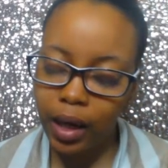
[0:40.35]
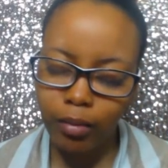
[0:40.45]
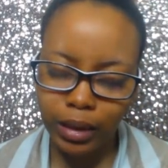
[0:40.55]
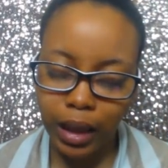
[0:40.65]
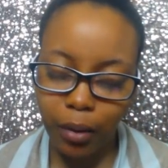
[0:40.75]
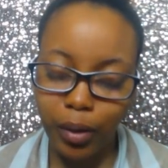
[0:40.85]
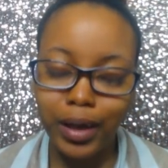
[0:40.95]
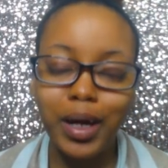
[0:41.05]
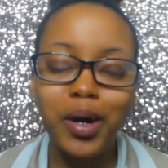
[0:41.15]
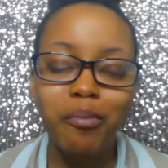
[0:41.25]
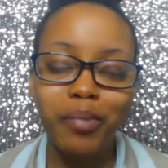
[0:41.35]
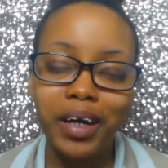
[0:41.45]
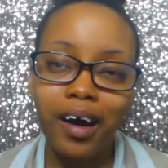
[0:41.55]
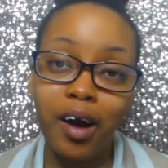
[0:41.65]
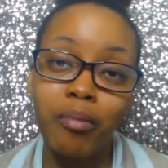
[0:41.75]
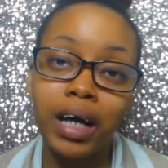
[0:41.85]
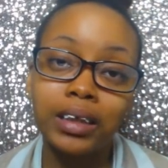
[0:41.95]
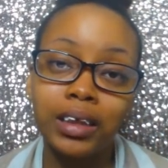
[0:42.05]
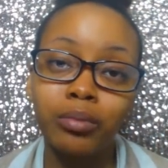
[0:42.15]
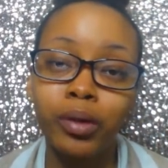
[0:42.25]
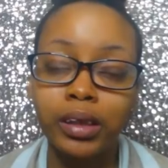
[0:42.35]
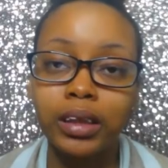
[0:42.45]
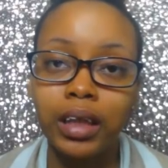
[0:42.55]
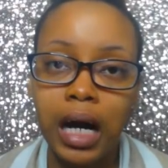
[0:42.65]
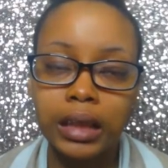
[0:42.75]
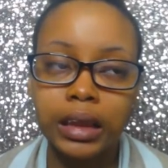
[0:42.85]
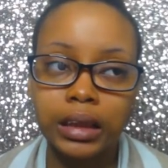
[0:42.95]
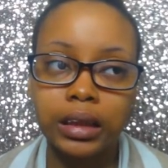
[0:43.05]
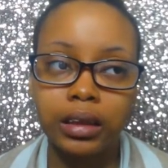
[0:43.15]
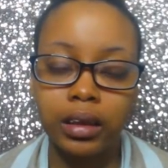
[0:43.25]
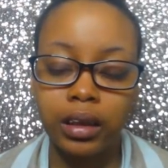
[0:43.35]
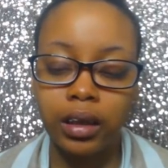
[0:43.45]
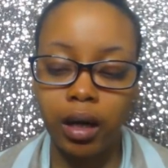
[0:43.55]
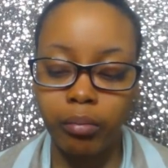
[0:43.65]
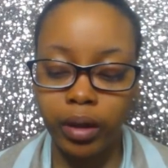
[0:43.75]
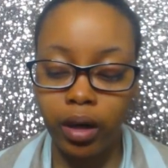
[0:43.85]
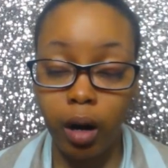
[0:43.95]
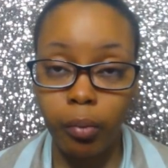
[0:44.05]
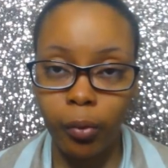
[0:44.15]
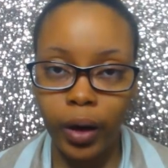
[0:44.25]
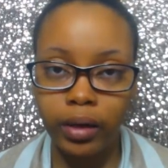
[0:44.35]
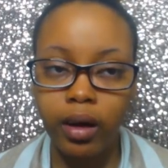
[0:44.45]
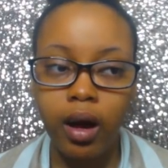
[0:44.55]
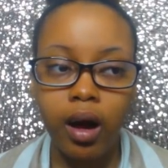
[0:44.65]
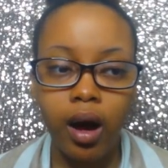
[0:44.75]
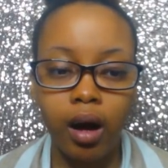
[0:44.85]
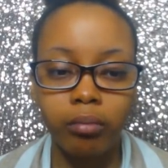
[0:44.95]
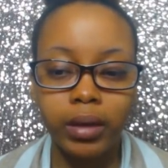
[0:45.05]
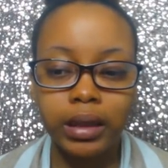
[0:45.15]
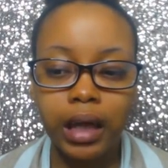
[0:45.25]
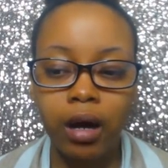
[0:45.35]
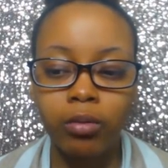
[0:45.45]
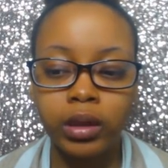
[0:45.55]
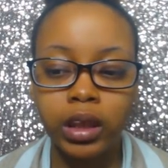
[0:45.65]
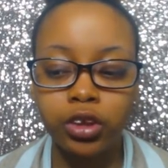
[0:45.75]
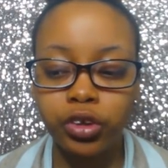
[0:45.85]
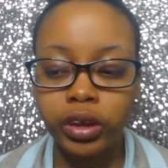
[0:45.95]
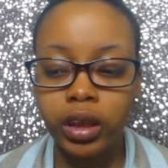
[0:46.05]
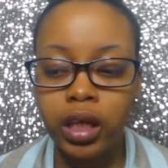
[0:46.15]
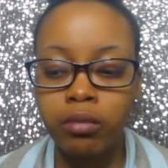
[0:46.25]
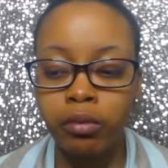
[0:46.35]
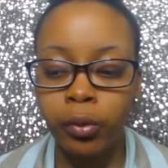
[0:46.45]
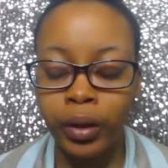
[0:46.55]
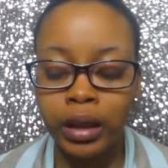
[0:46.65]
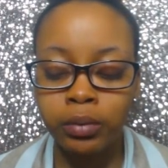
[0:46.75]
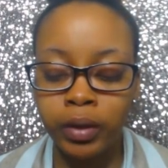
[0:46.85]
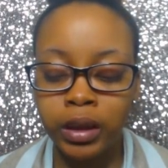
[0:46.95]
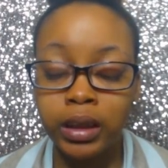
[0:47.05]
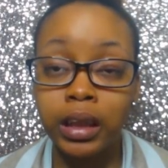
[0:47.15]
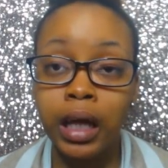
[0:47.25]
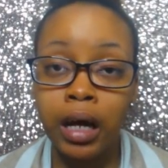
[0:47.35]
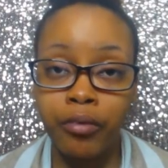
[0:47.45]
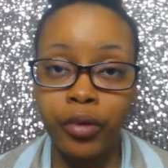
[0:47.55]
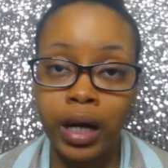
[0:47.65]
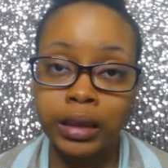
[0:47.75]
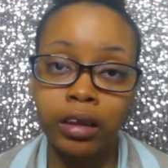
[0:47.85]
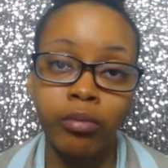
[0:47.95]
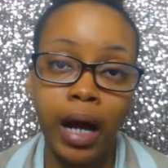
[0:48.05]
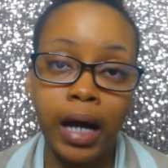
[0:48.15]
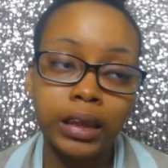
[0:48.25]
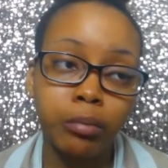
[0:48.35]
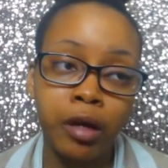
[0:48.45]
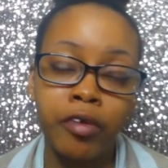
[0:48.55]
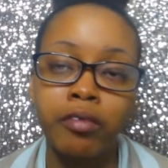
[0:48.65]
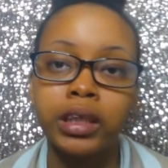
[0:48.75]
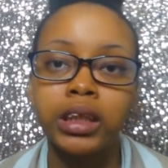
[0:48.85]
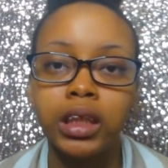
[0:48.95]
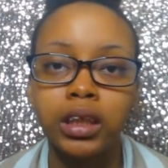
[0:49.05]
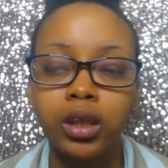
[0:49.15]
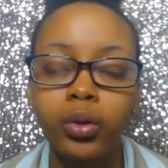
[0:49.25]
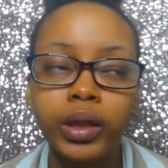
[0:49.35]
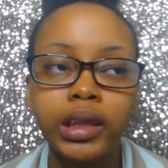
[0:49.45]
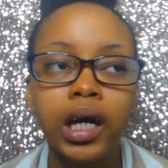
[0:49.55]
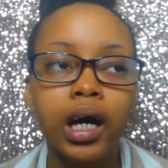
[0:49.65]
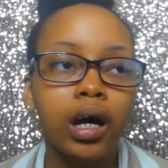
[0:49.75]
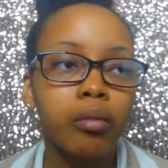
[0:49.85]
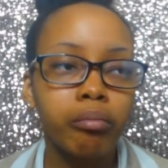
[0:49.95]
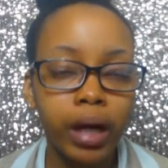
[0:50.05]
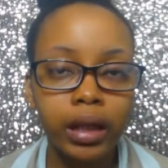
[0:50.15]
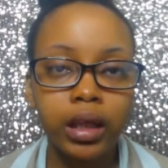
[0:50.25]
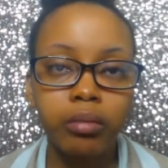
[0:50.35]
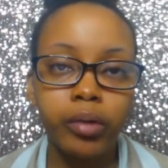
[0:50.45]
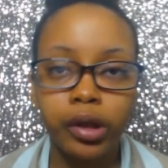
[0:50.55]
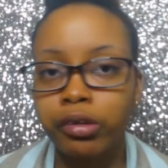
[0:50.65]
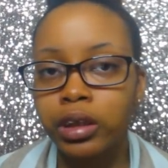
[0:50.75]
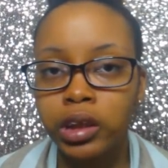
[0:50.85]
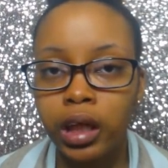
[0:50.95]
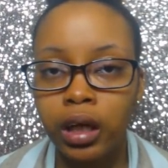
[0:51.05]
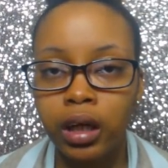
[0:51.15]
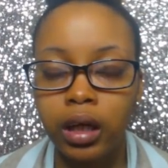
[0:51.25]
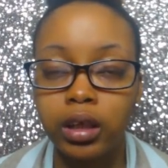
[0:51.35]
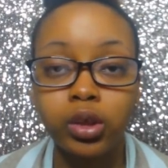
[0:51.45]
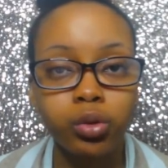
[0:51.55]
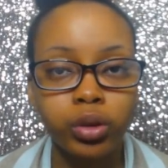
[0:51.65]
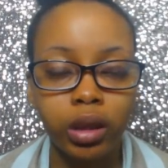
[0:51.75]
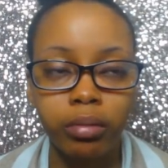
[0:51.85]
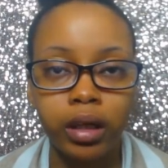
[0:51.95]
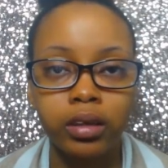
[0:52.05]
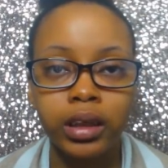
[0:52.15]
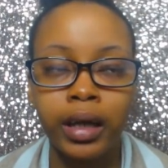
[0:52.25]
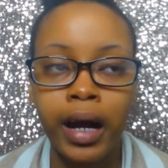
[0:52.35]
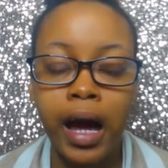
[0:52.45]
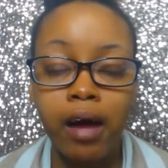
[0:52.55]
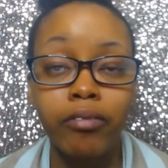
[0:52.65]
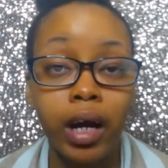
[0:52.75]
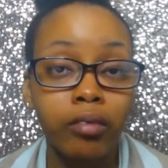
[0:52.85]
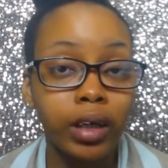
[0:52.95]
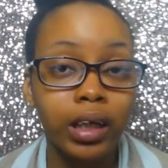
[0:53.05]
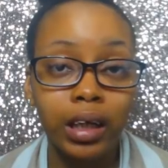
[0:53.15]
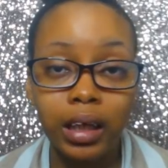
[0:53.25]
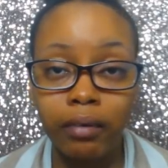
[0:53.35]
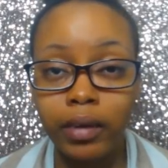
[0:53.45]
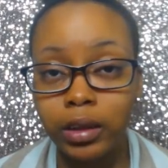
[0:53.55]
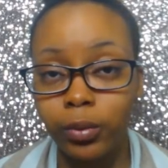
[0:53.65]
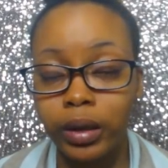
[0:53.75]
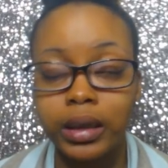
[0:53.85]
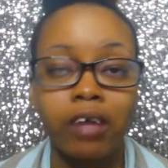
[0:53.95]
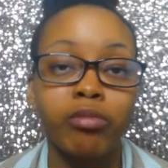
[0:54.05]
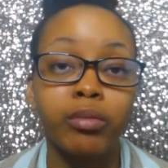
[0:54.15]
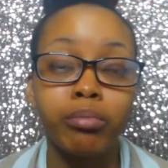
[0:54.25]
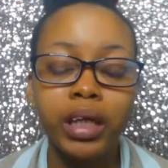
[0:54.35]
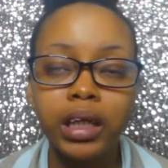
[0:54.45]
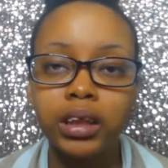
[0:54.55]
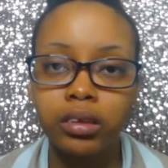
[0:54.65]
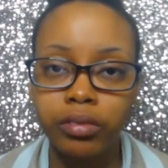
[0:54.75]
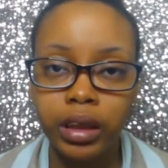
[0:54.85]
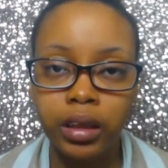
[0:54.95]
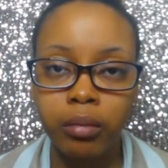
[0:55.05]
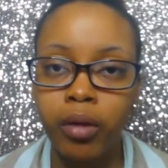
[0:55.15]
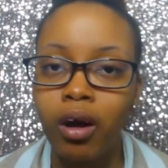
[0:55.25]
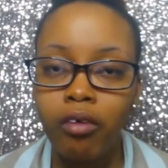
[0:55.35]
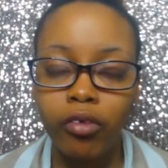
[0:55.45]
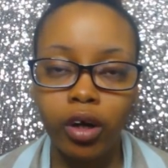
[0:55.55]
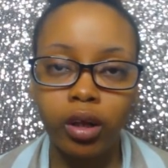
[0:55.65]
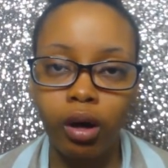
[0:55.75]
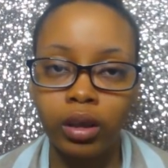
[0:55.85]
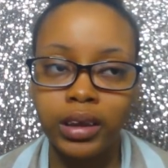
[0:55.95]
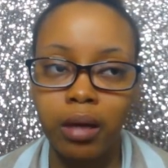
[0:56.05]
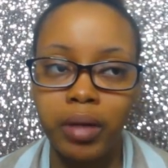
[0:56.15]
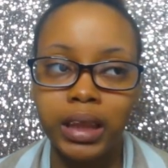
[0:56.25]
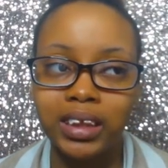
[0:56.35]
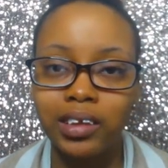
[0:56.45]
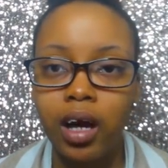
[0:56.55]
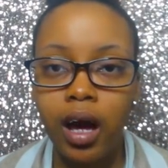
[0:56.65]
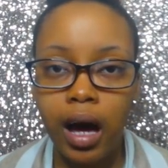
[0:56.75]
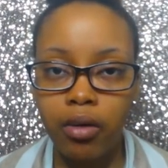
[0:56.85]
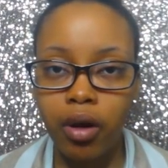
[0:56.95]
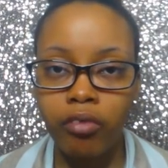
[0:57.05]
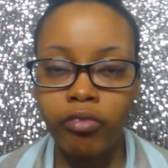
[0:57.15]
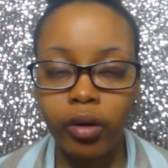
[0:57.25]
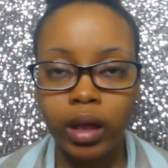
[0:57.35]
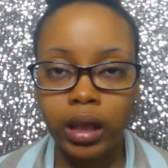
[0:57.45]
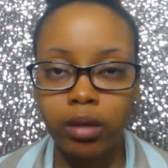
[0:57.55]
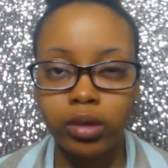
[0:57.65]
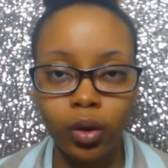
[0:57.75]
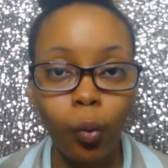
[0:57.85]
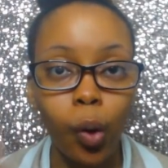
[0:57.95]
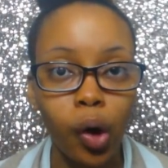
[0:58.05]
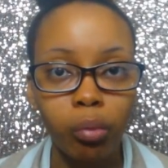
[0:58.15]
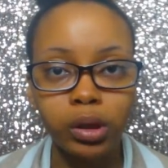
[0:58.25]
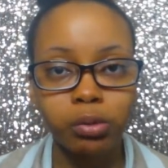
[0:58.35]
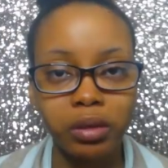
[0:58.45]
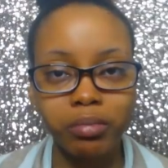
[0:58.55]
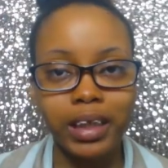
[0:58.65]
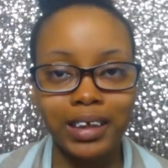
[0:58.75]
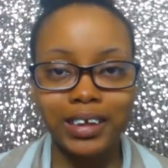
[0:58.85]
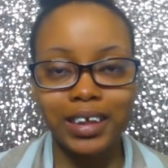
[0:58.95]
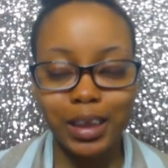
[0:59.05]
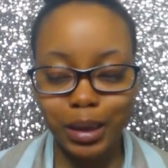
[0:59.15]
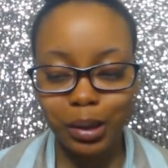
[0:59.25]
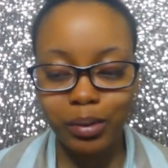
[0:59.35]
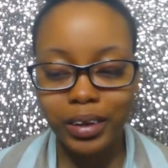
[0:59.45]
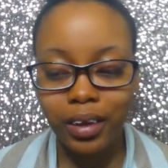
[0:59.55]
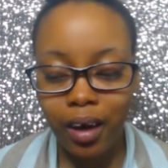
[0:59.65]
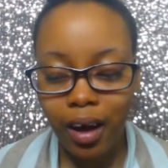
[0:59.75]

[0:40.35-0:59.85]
It was a lot of work, but um, I did personally contact the company HarperOne um, because I was interested in reviewing these books because a lot of you guys have been asking me if I read C.S. Lewis, mainly Mere Christianity and the Screw Tape Letters, and I have not read any of his works. I've been meaning to read them for a long time, but I just I don't know. I felt like there was a wall between me and C.S. Lewis.